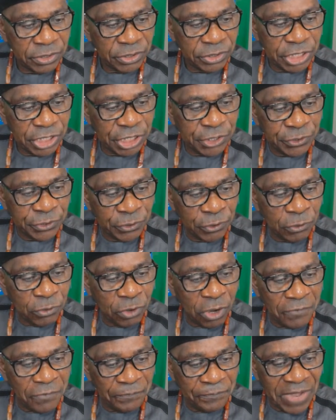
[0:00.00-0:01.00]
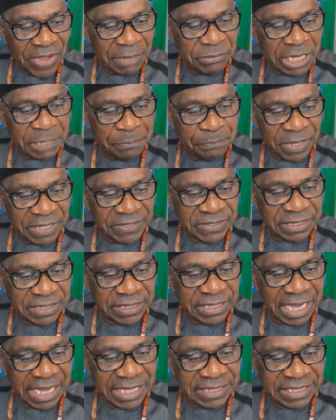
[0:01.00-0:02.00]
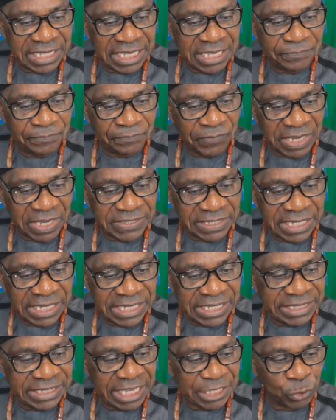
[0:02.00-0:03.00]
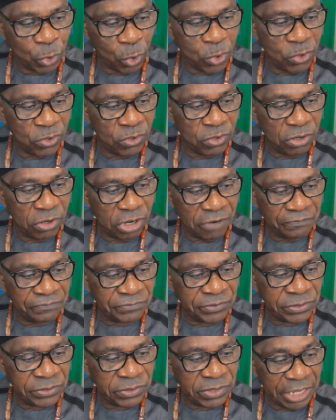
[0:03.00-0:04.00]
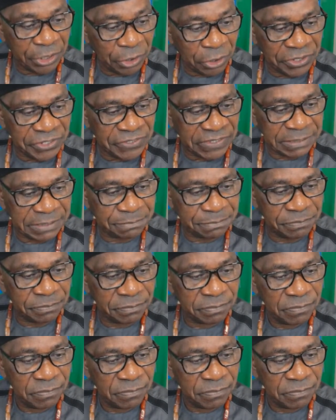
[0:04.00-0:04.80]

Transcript: did you confirm the person as a facilitator of terrorism?